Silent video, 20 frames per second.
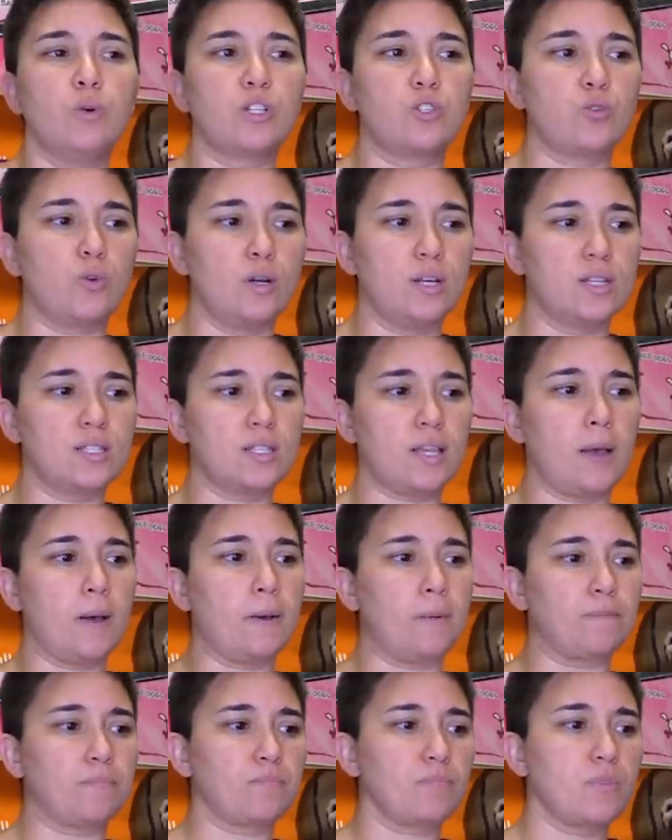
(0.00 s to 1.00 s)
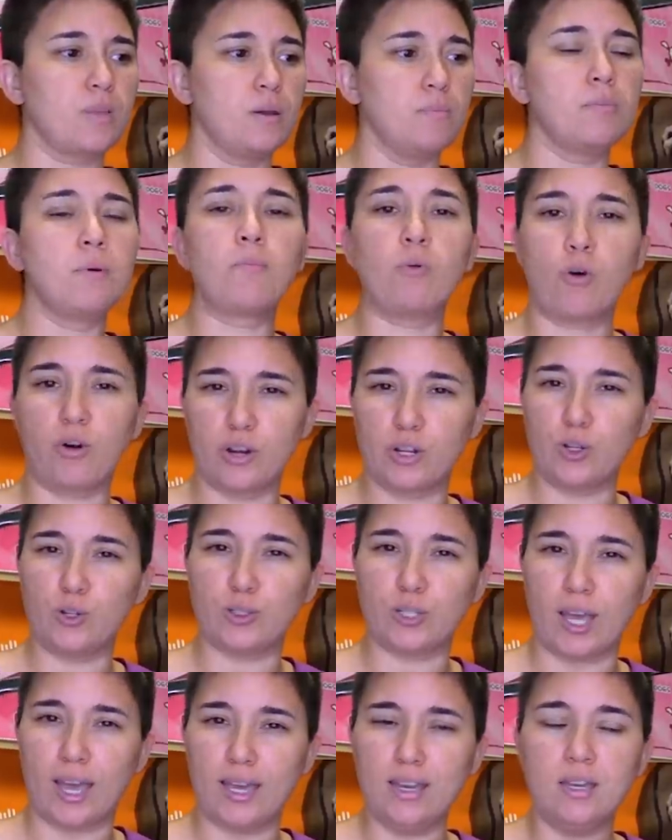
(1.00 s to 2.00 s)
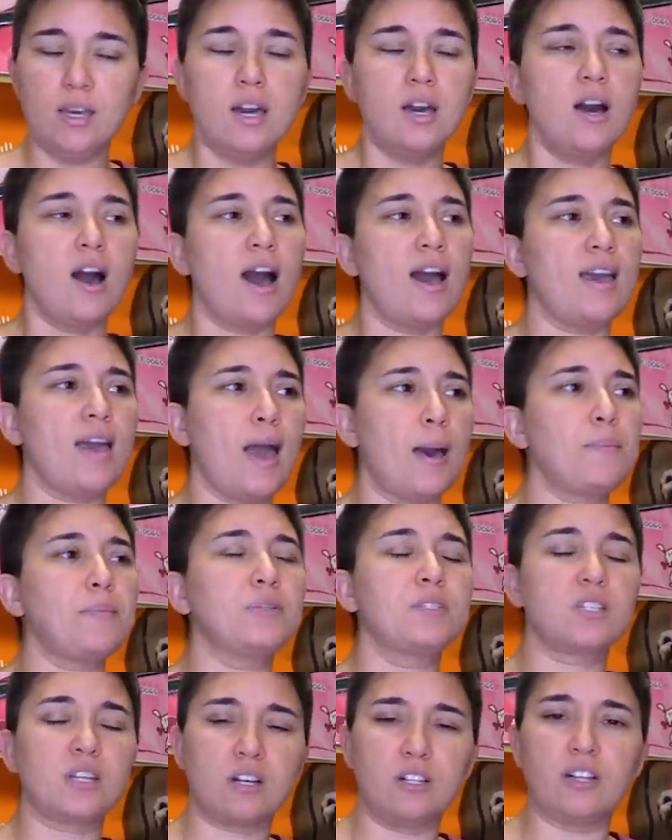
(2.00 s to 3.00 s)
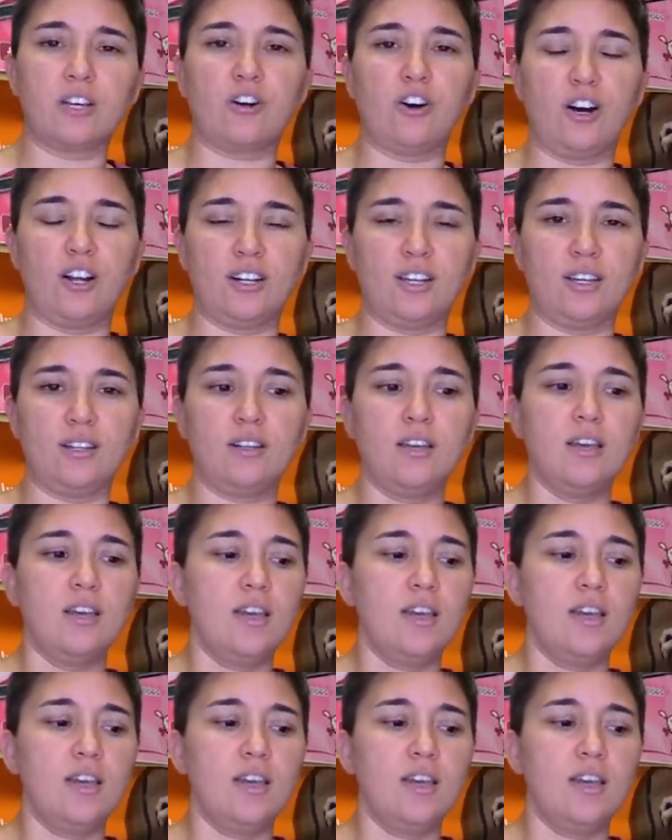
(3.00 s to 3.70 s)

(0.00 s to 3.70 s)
which was Memorial Day, I happened to click on it.